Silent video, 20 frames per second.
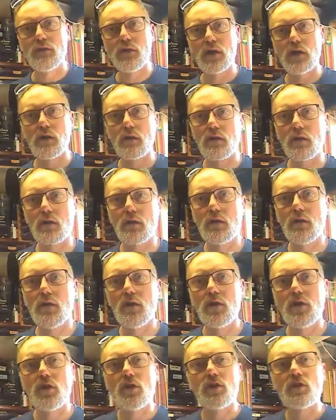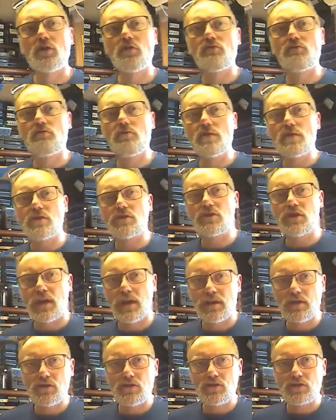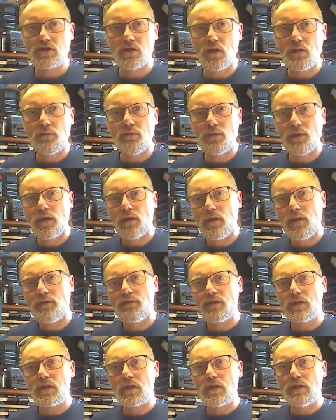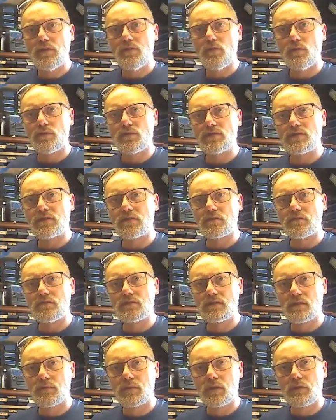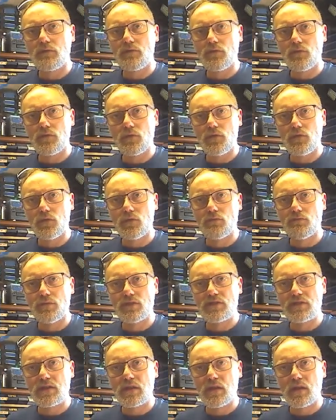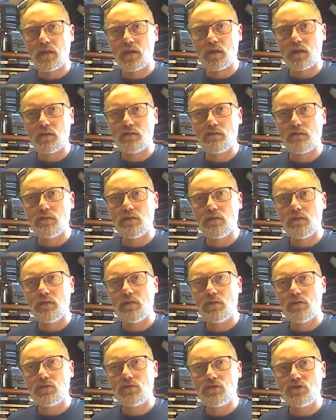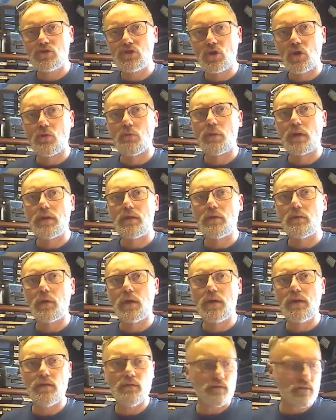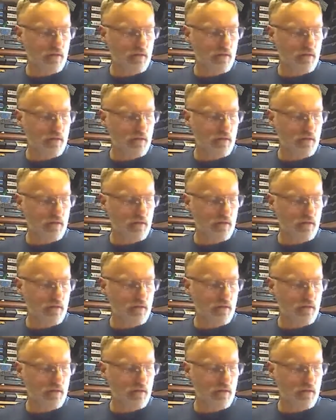a career change type NVQ, or is it something for your particular job anyway?